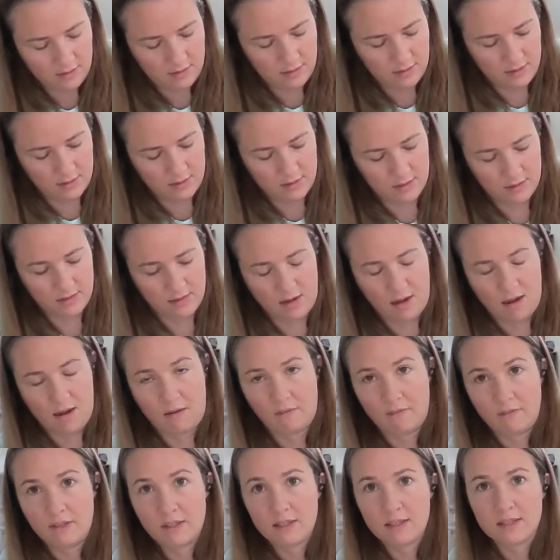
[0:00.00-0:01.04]
This is
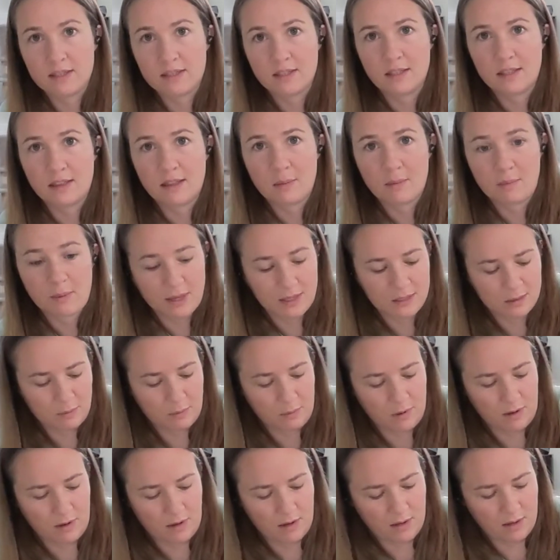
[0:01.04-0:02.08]
obviously the best
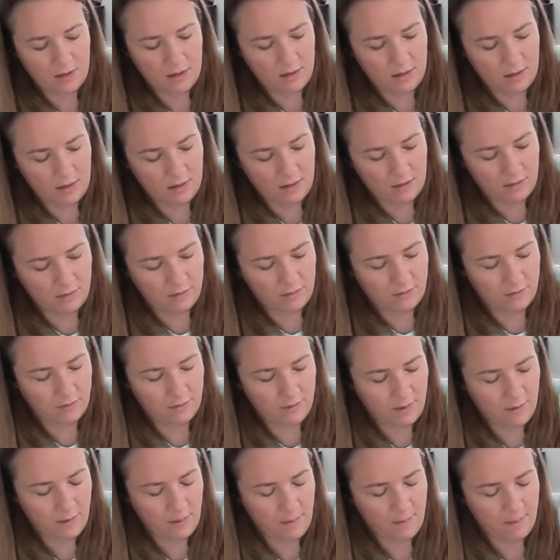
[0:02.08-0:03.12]
part of
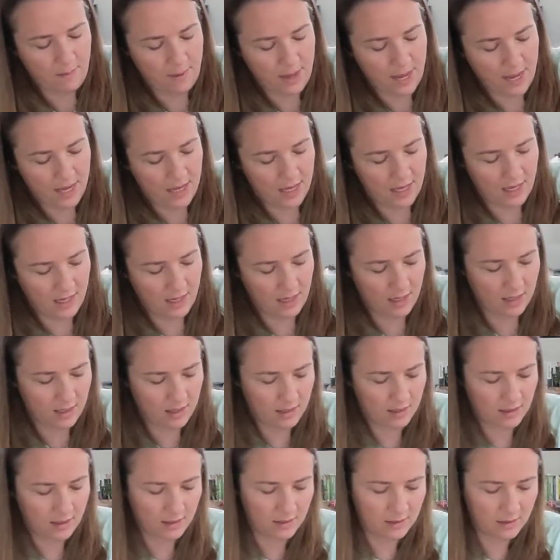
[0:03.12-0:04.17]
baking,
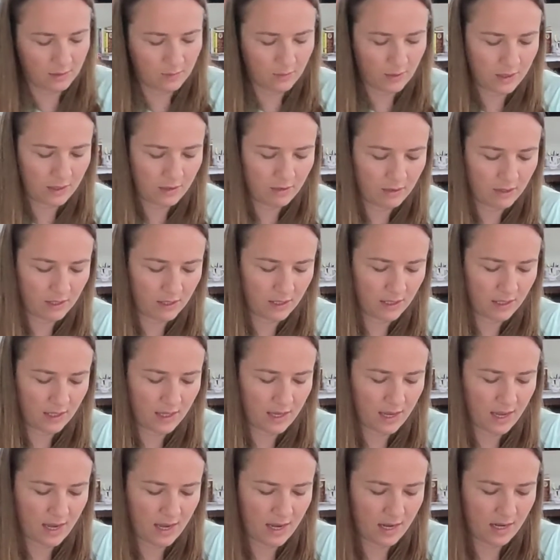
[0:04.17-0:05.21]
is when you can
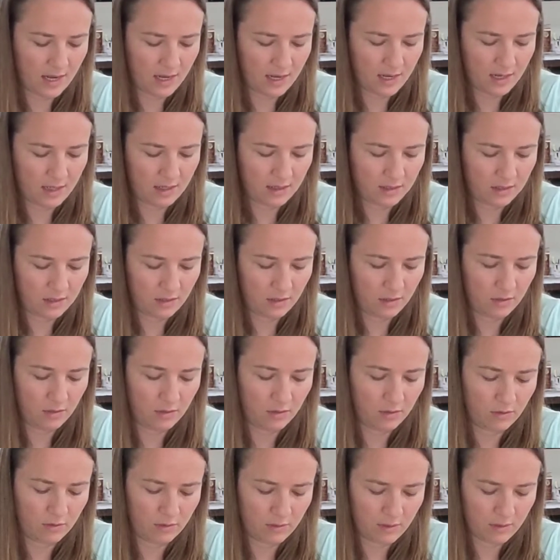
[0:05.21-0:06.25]
get
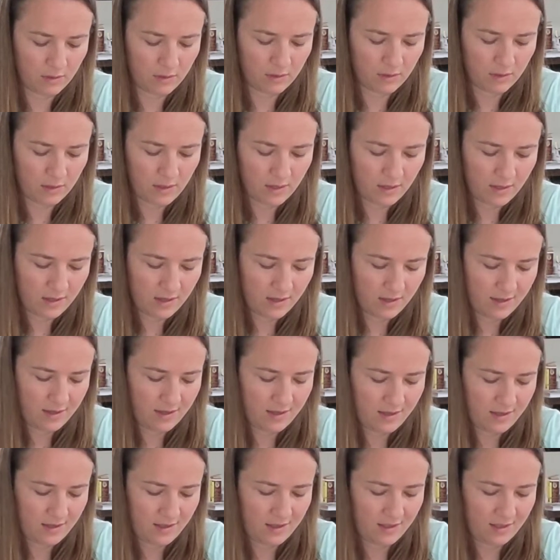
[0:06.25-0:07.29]
into
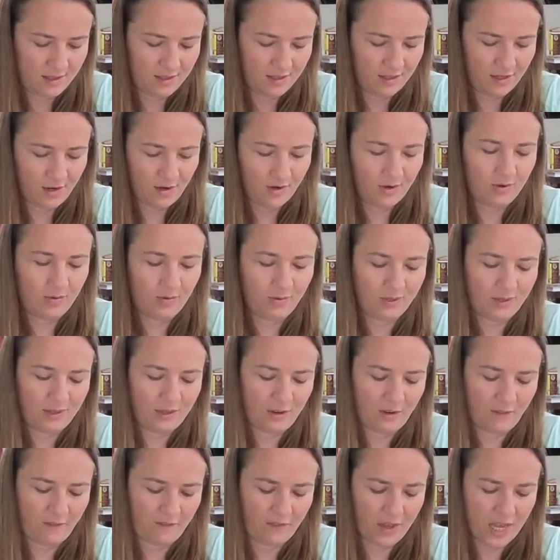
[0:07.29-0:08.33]
the dough with
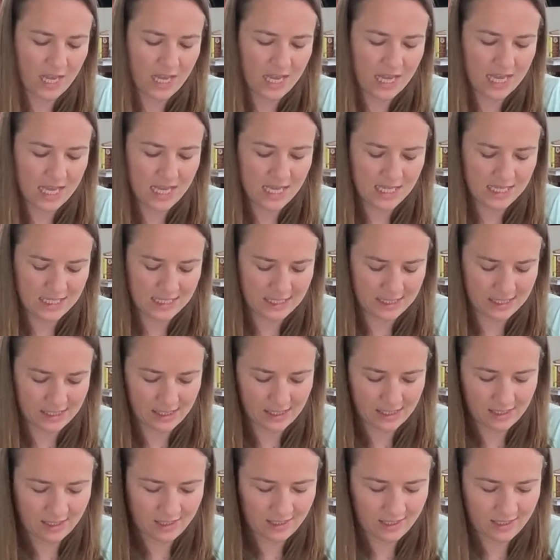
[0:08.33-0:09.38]
your fingies